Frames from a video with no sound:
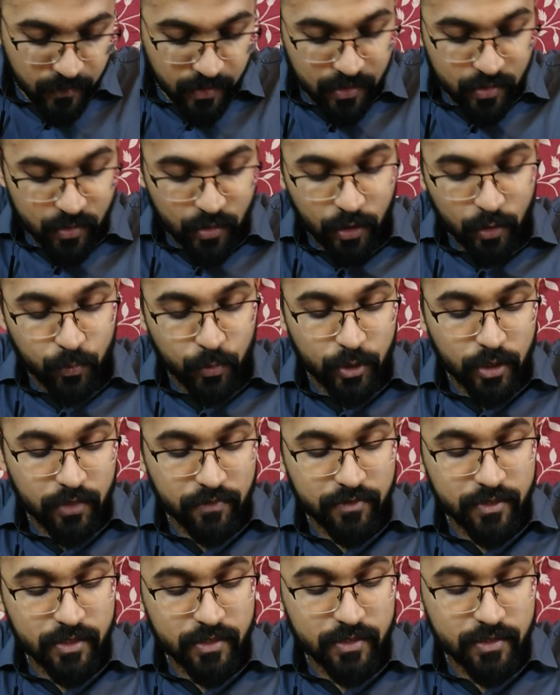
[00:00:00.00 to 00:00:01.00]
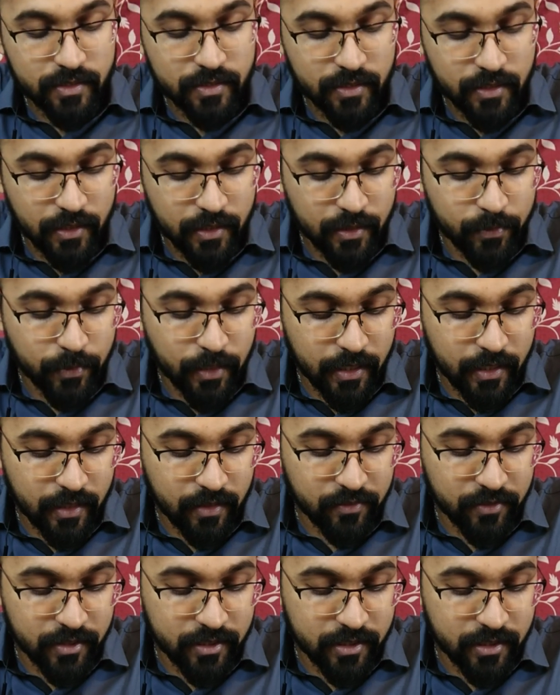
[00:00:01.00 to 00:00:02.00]
So output of this buck
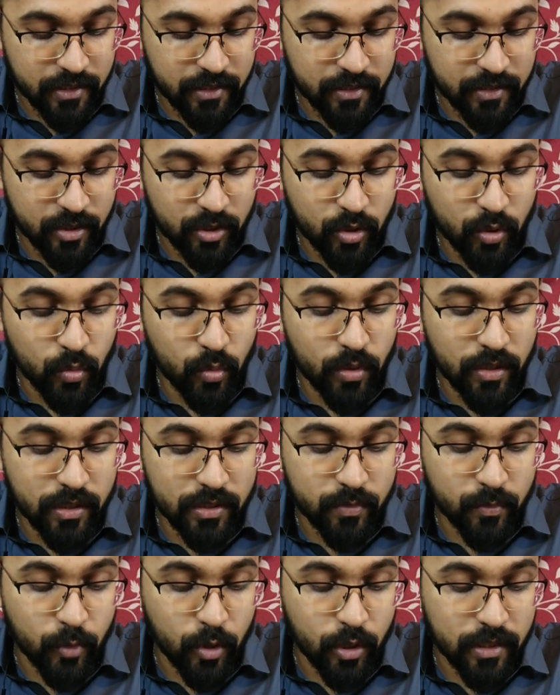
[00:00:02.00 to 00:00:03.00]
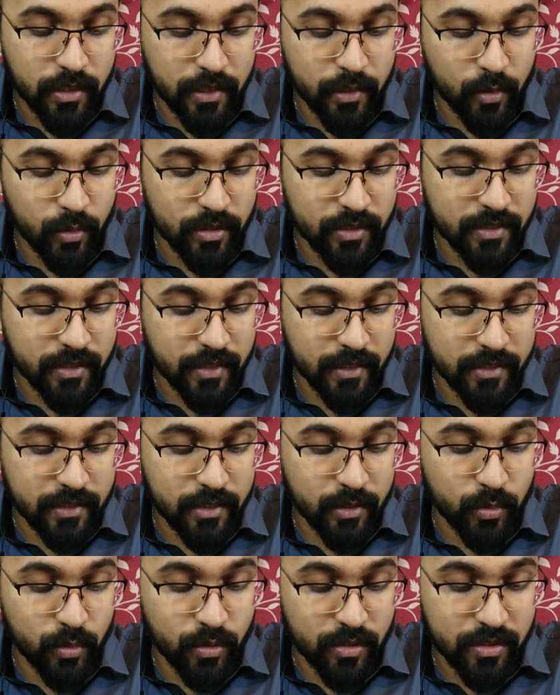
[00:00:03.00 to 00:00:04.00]
converter through a small diode is
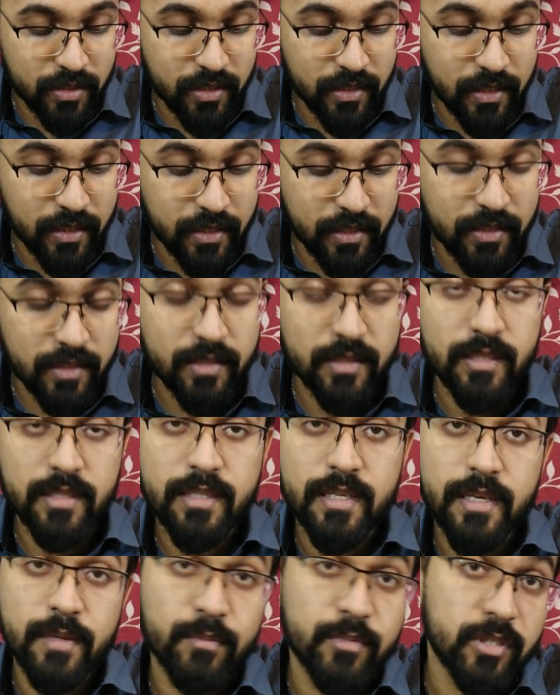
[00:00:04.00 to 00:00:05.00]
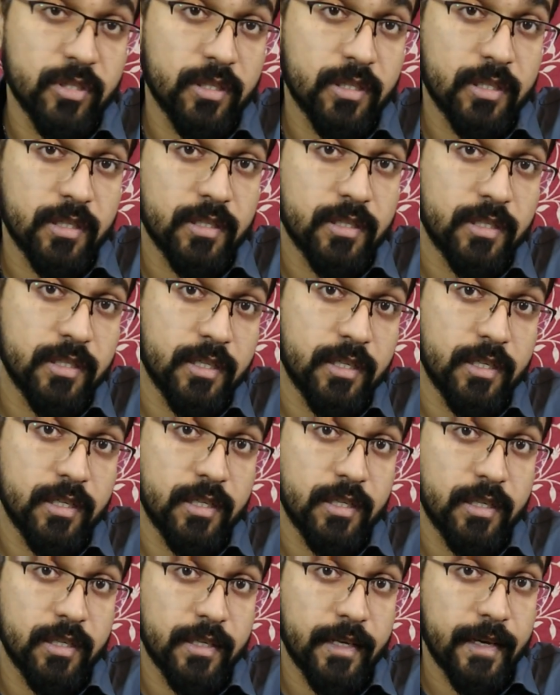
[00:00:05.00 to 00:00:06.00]
connected to this relay, the same circuit
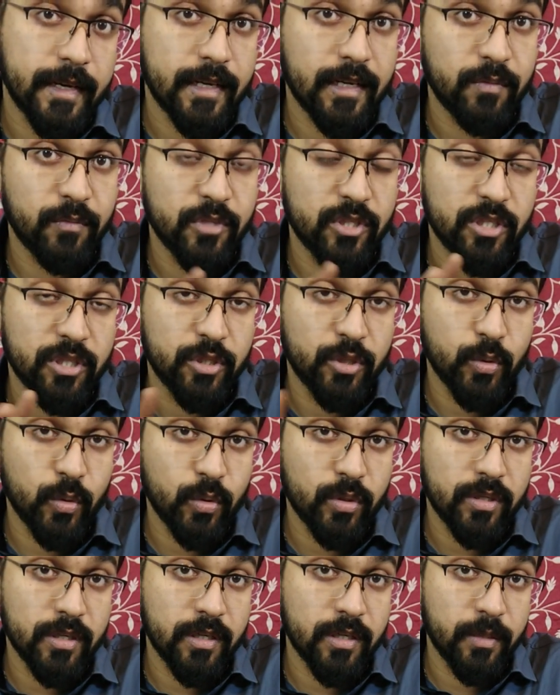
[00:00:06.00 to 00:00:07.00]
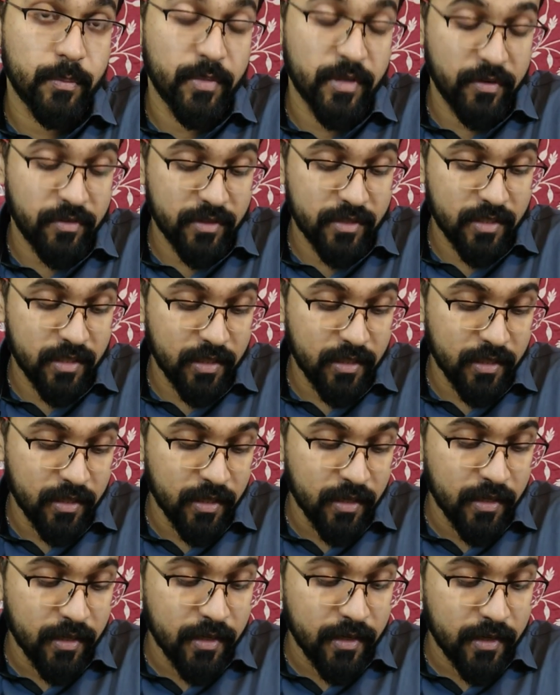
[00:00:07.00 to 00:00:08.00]
diagram which I showed previously,
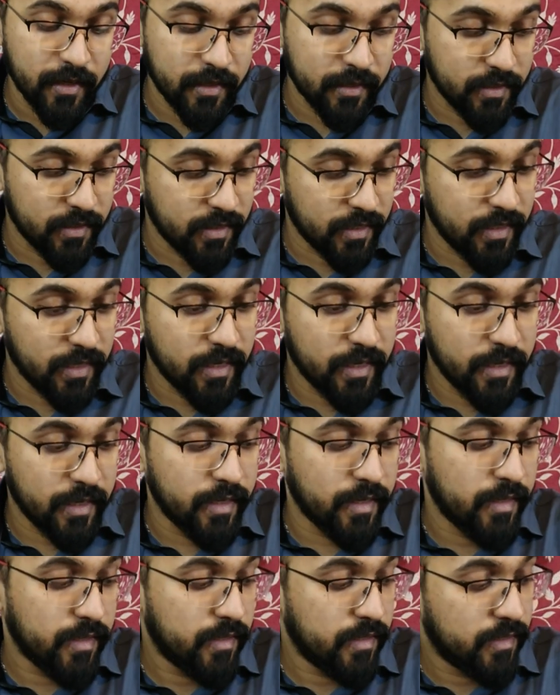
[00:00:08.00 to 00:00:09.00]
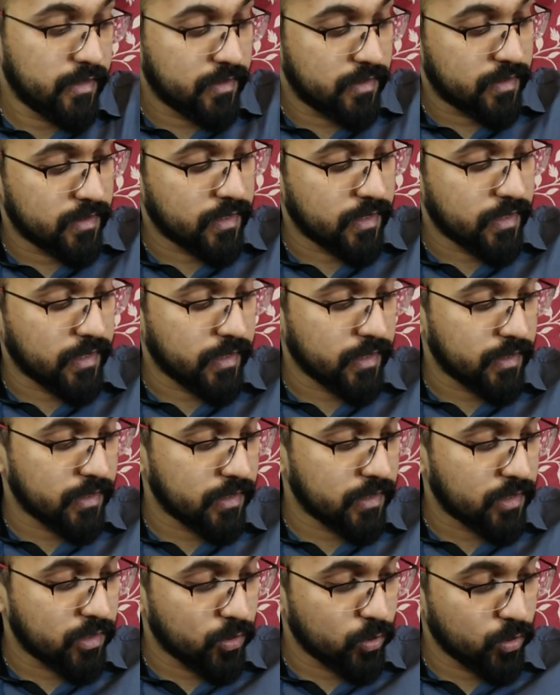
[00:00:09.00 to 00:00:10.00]
and the relay is
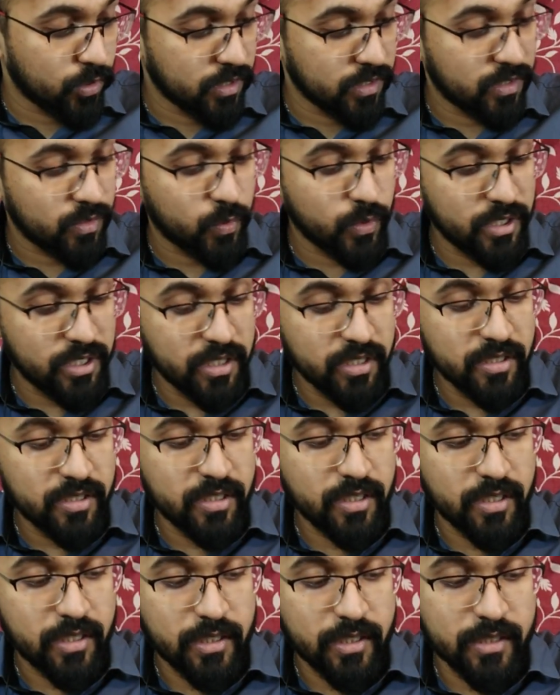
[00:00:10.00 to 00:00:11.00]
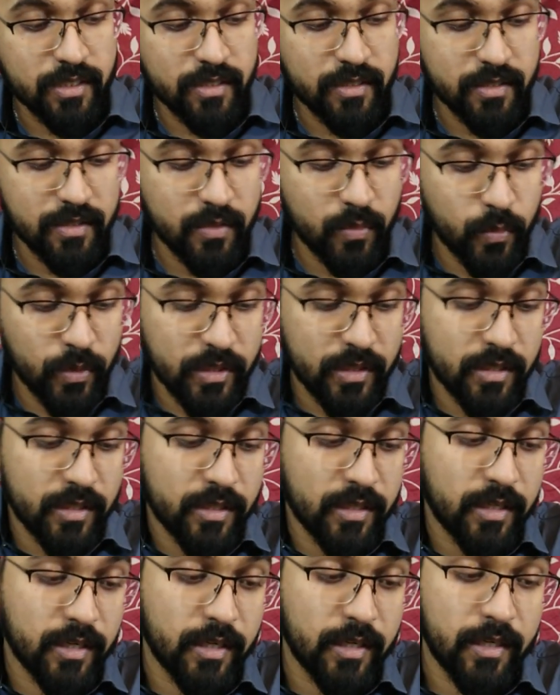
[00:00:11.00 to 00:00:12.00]
connected to this switching circuit with
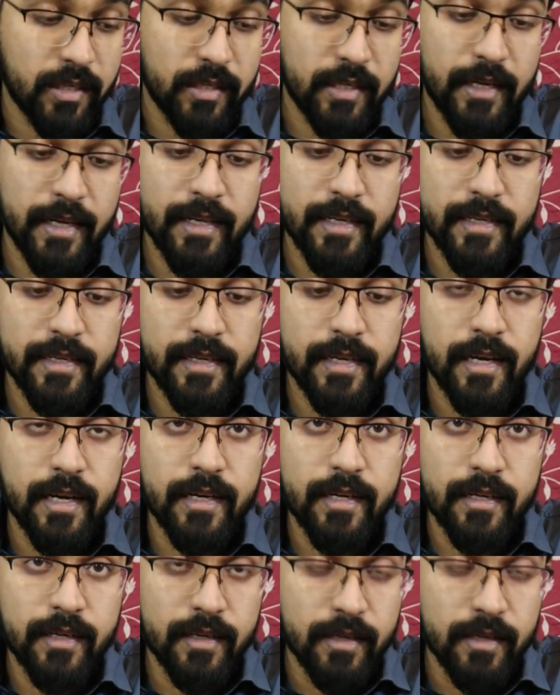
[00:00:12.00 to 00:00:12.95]
an LDR,